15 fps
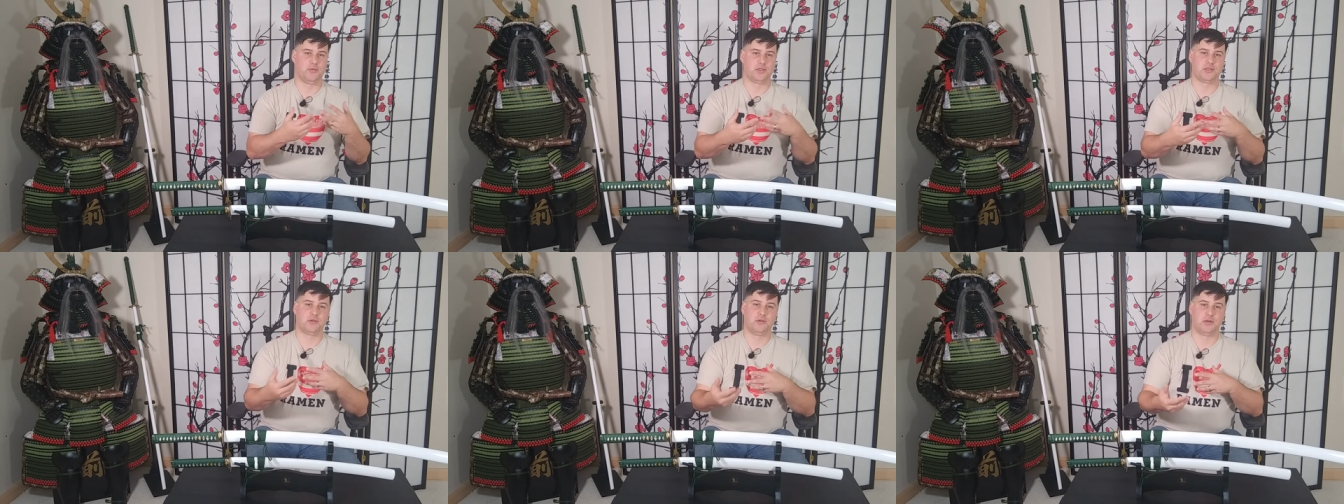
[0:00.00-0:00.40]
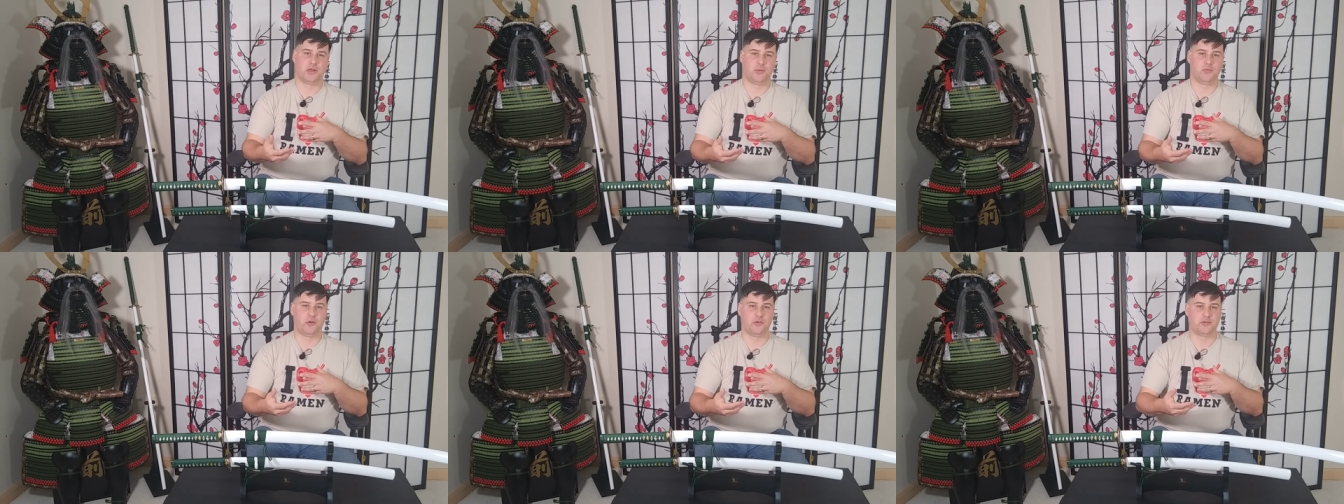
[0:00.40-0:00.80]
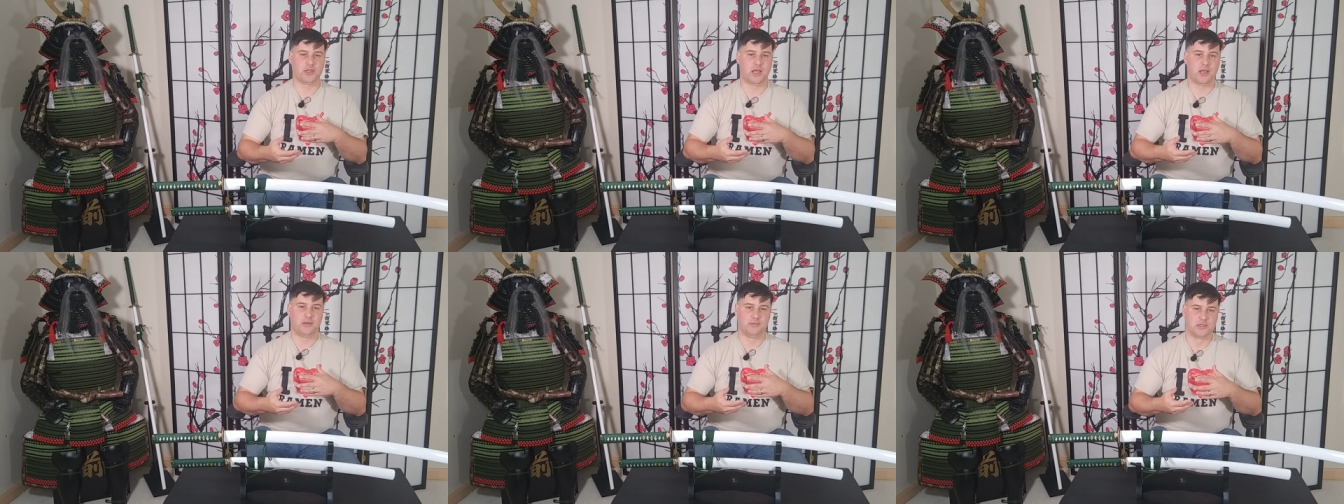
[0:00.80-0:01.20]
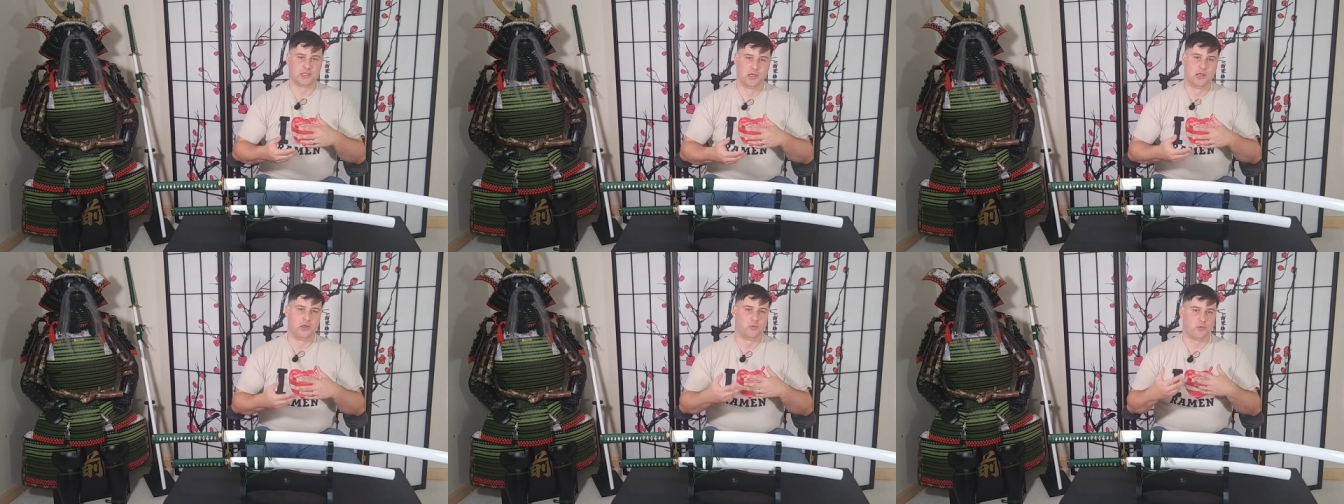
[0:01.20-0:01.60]
them a certain number of times
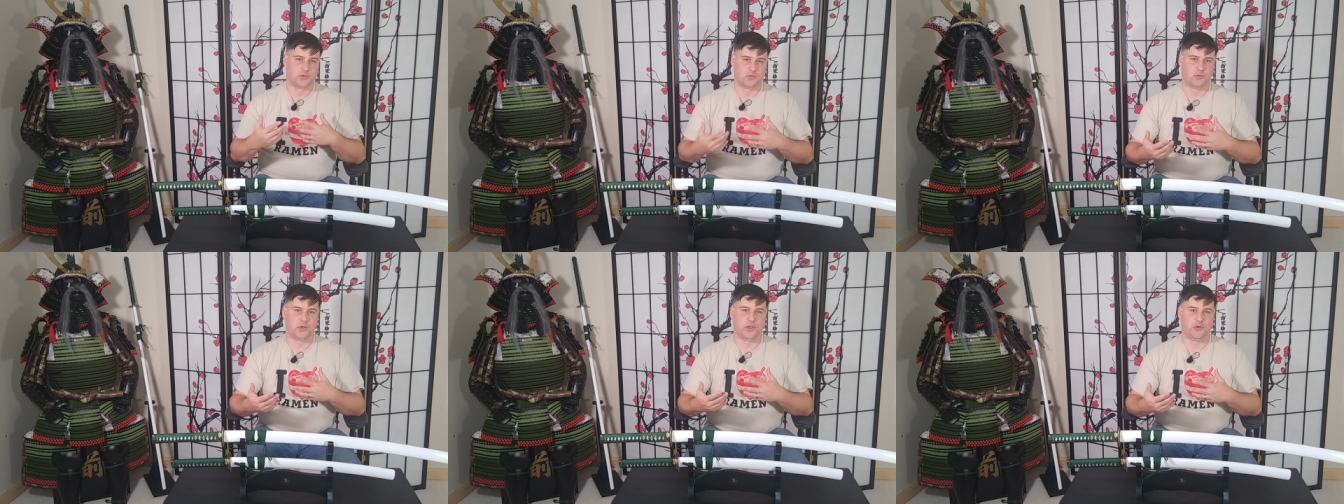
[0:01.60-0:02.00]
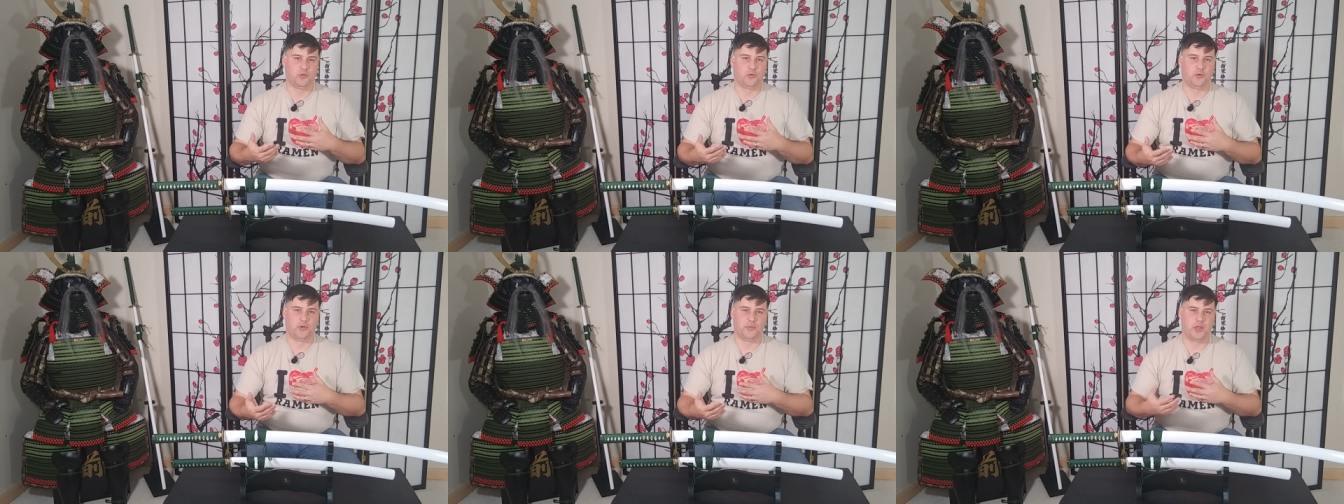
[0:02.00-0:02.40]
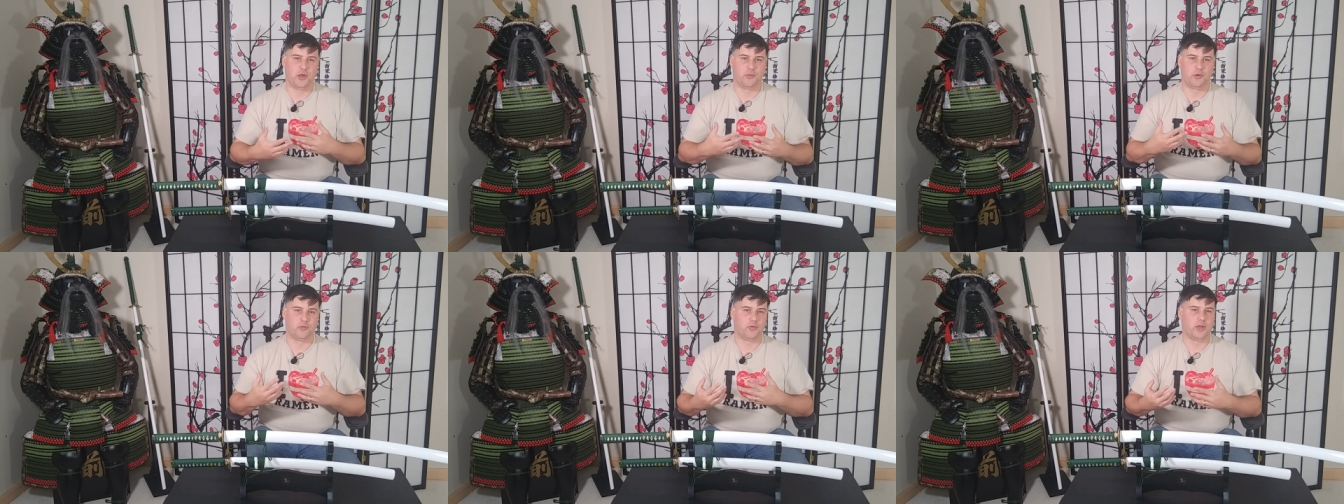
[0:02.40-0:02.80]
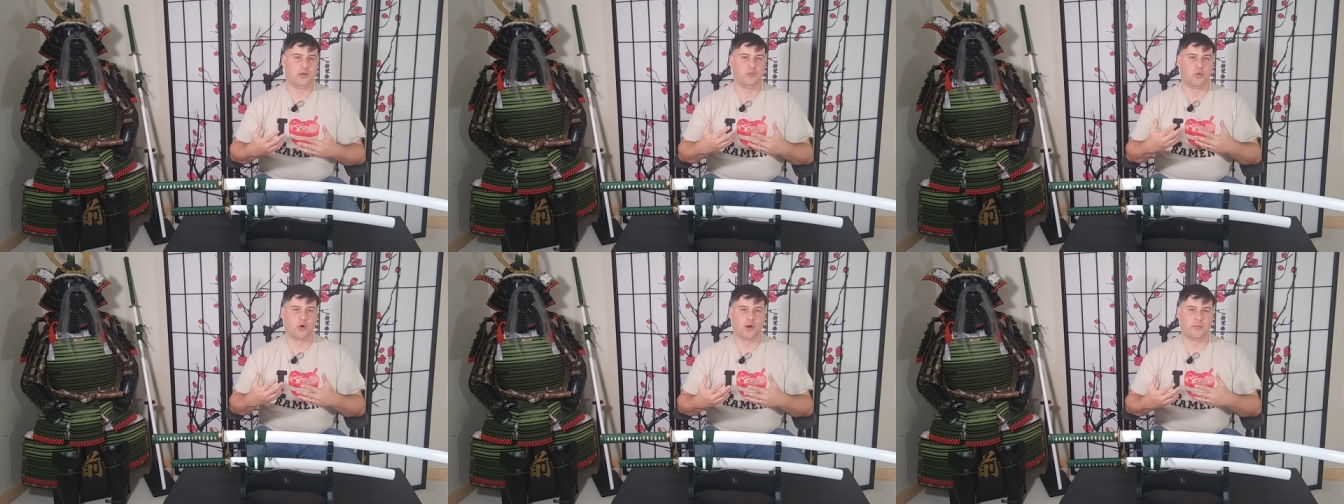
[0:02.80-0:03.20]
it was really cool to be able to
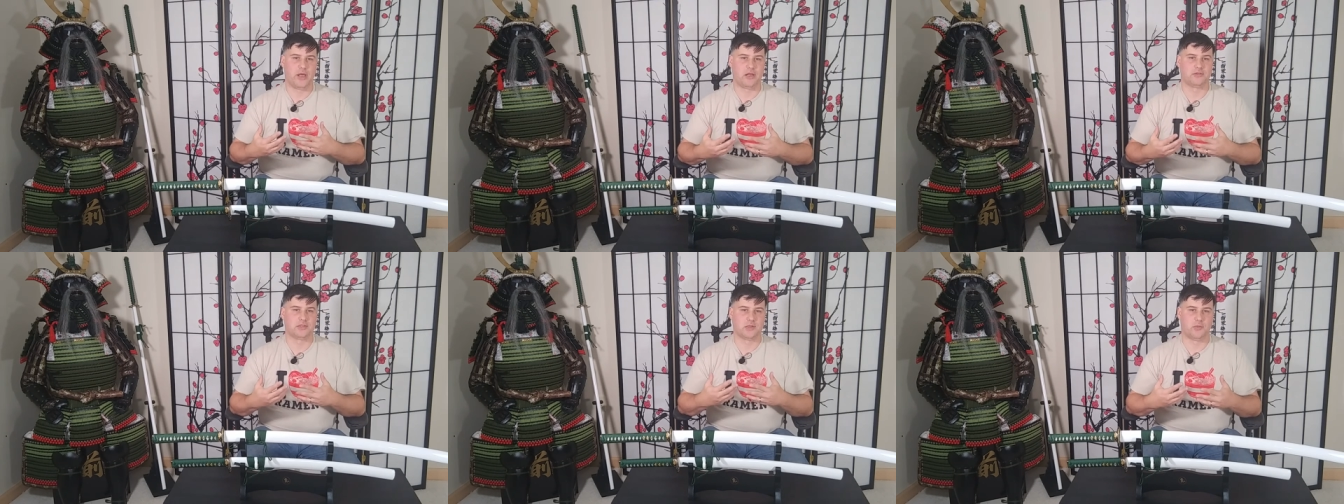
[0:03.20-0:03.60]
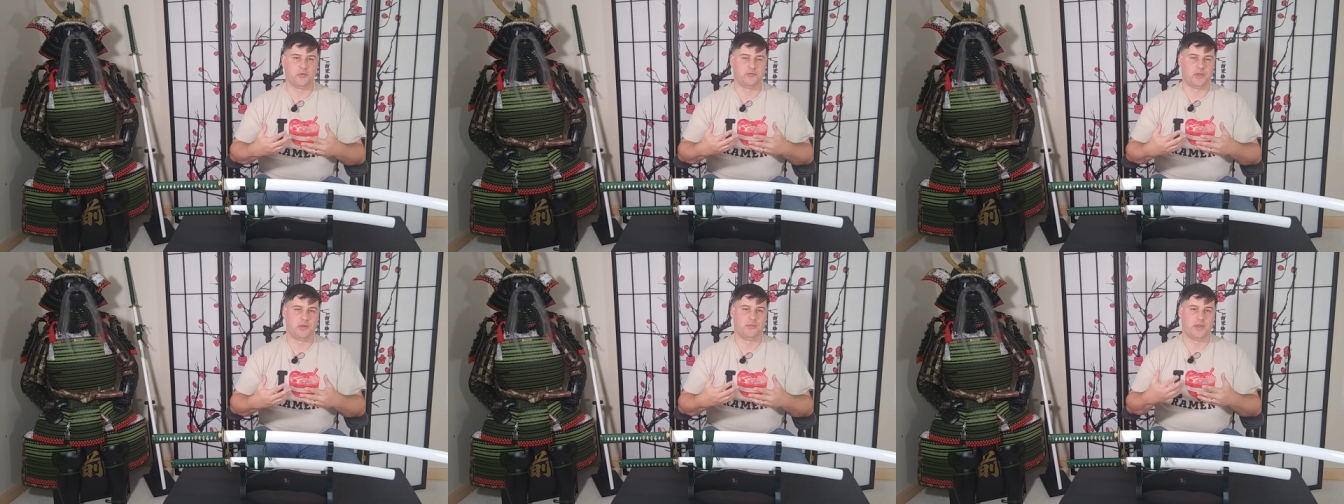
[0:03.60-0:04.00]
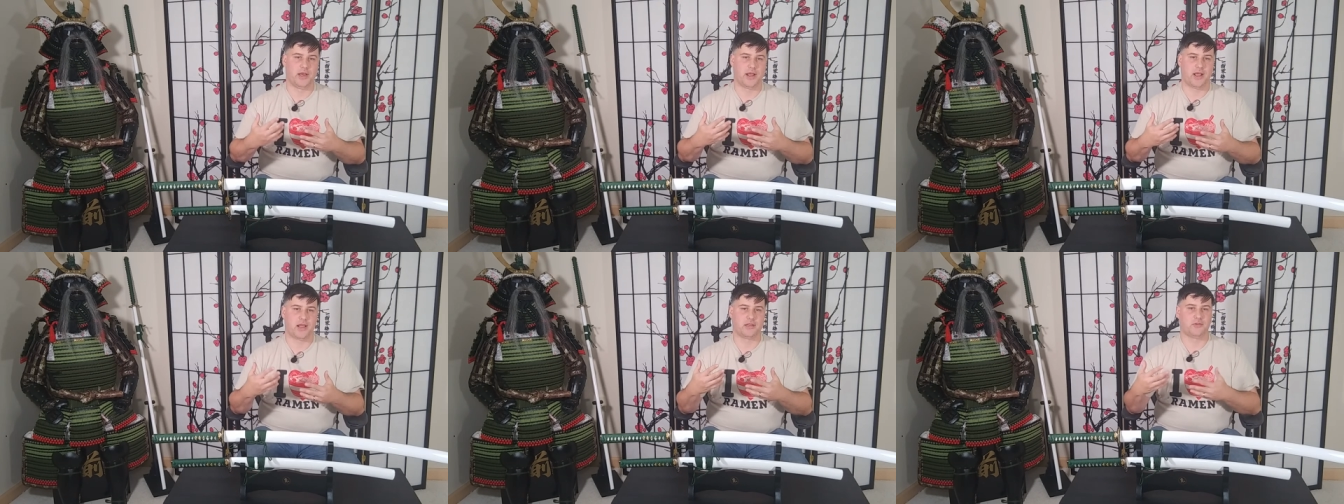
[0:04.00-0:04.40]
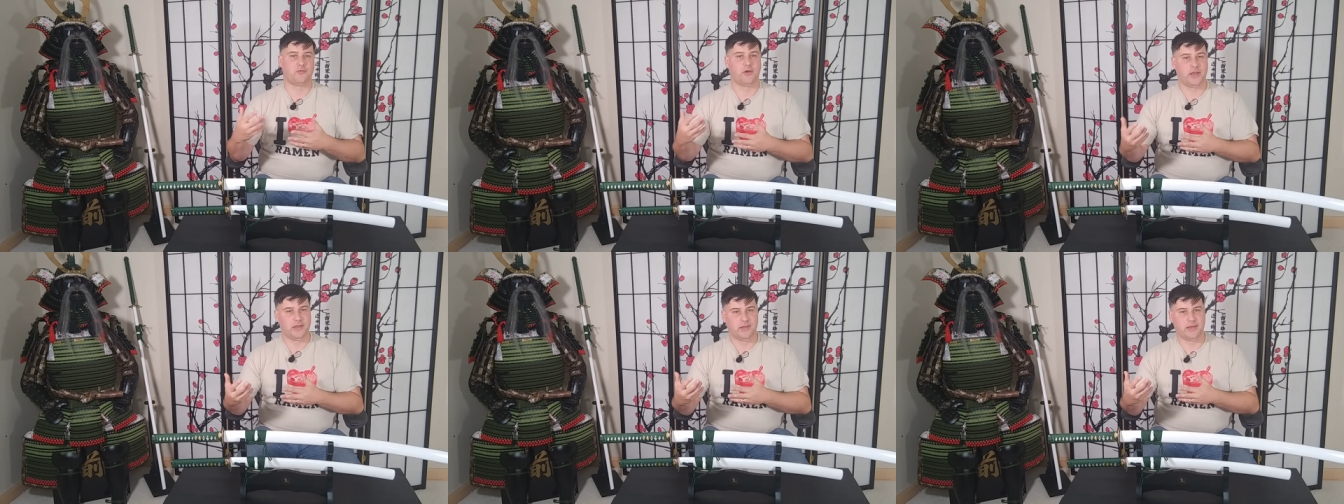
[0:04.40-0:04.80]
read more about some of them that I got to
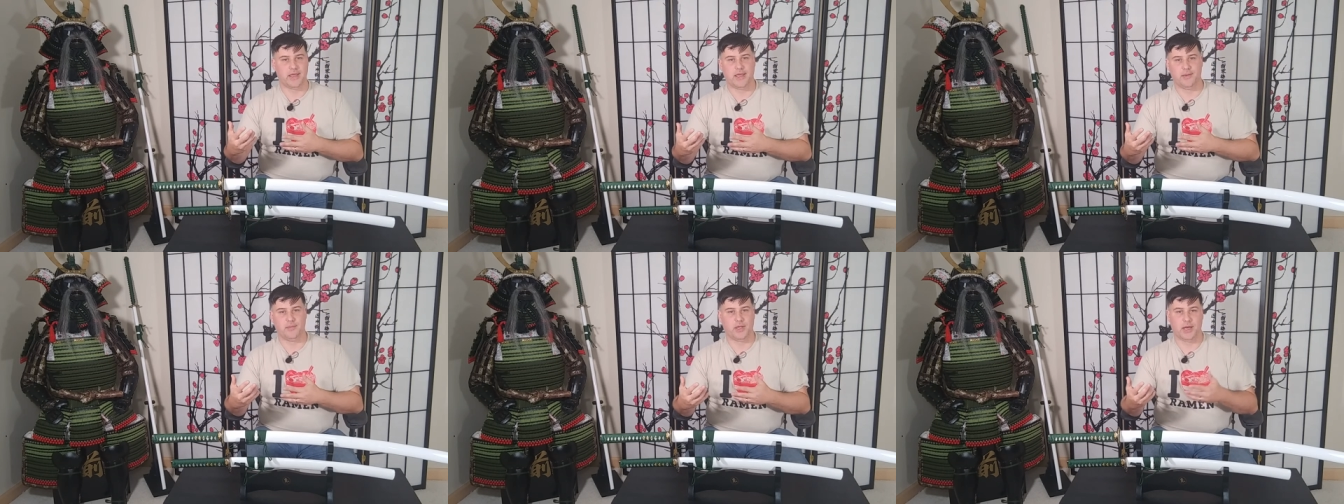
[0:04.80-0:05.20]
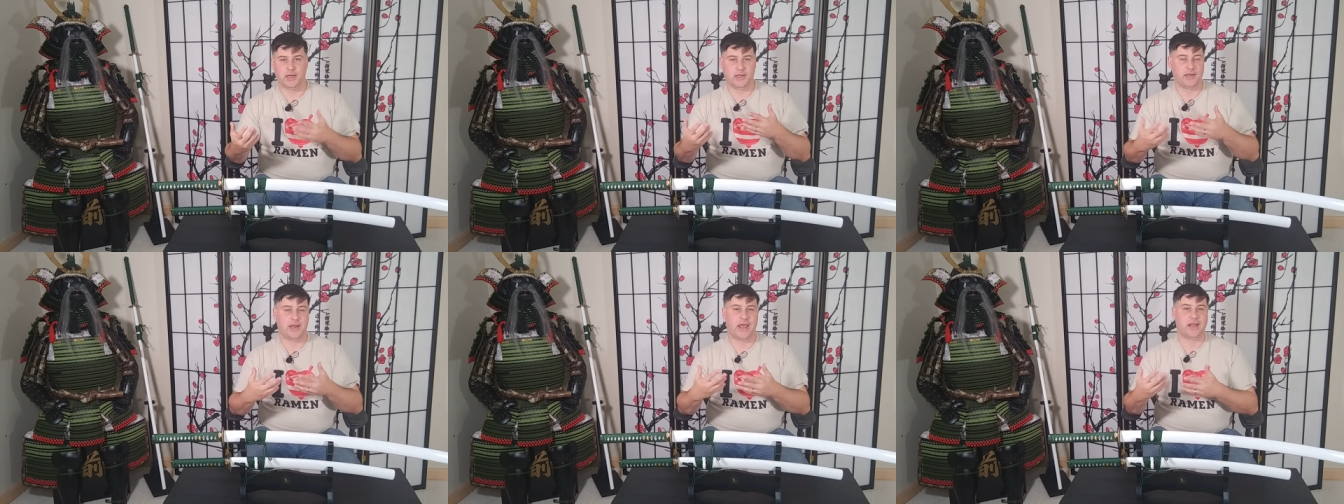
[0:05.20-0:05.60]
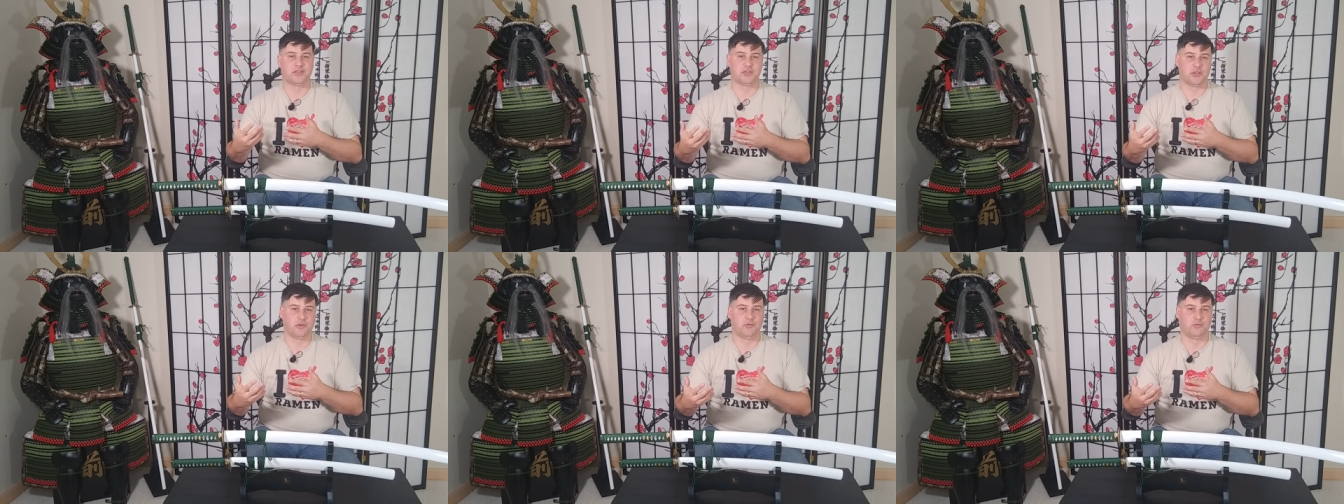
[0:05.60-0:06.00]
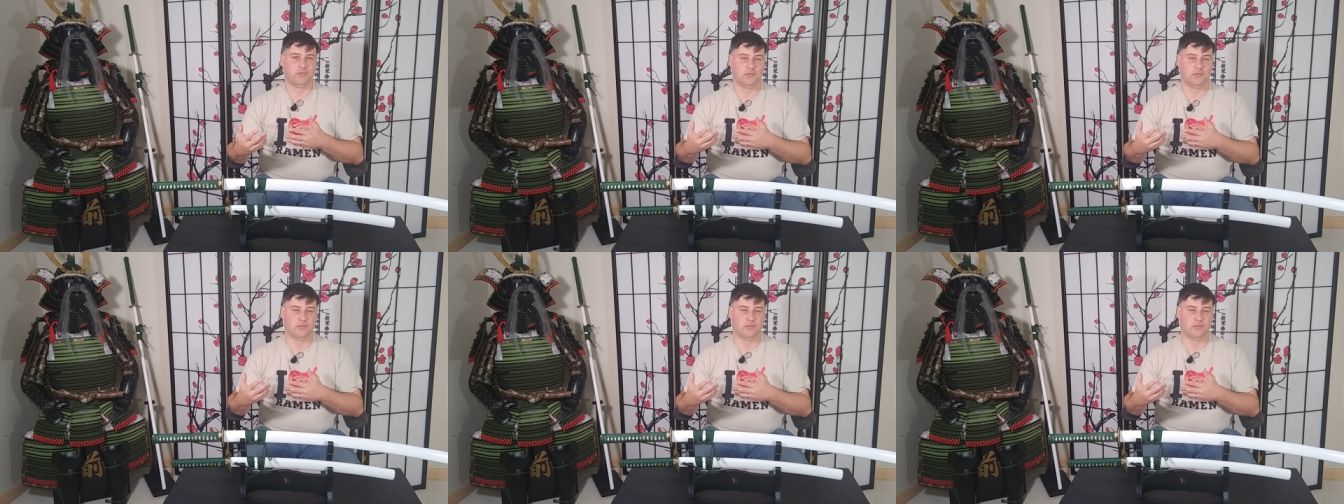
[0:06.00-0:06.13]
fight in the game that I didn't actually